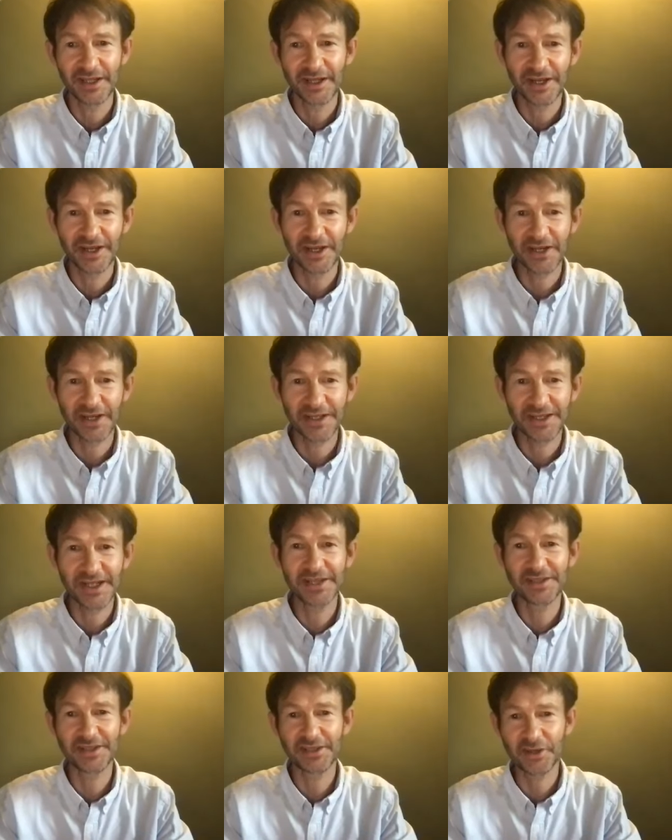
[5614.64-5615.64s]
It's
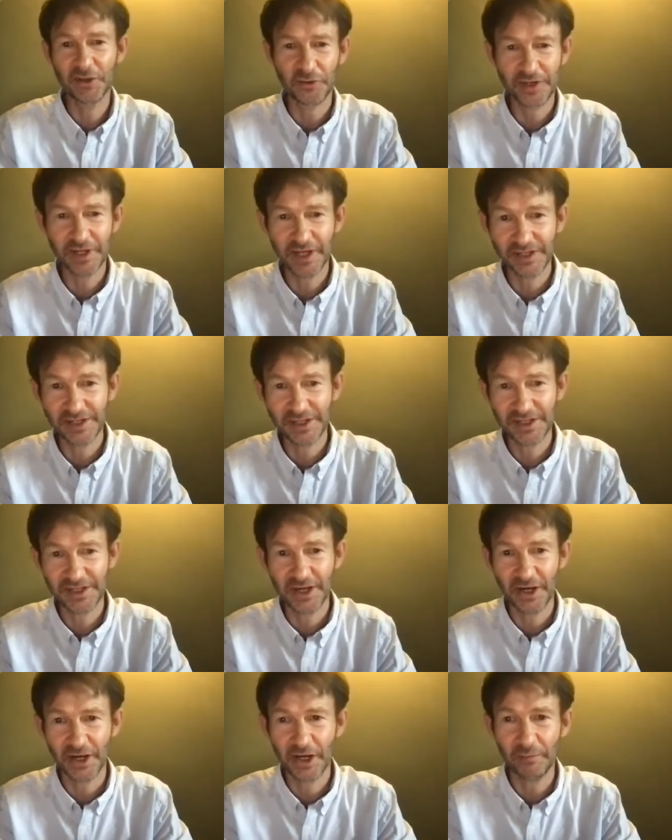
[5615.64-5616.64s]
easy to knock the
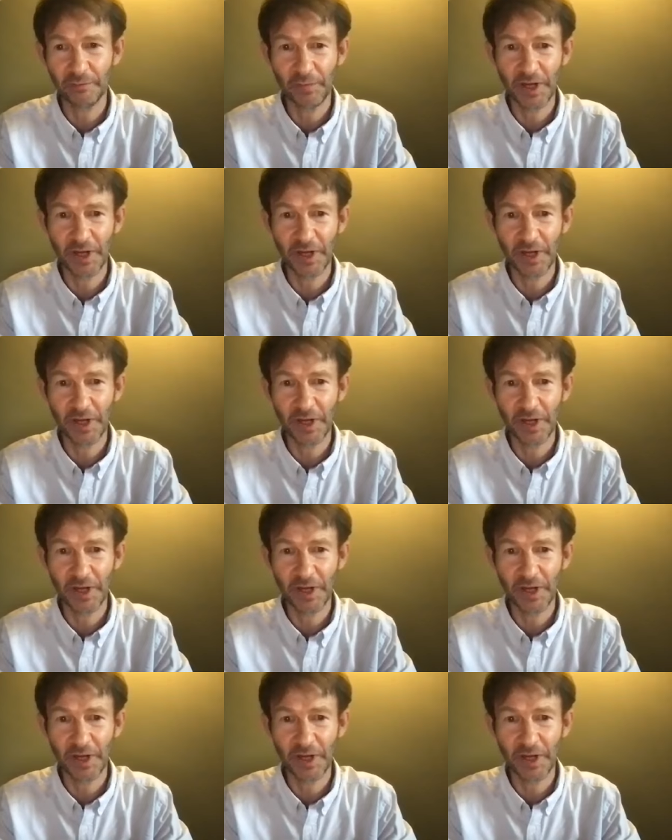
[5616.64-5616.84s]
ICTR,